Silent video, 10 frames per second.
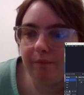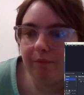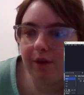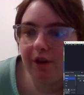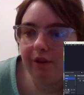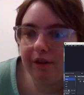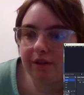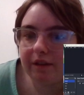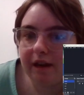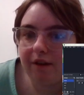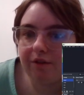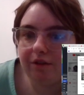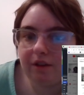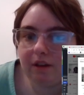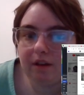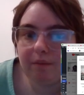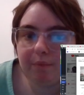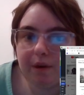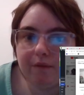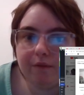really talented
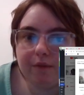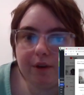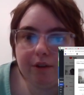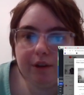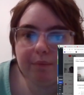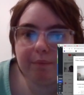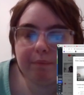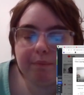but really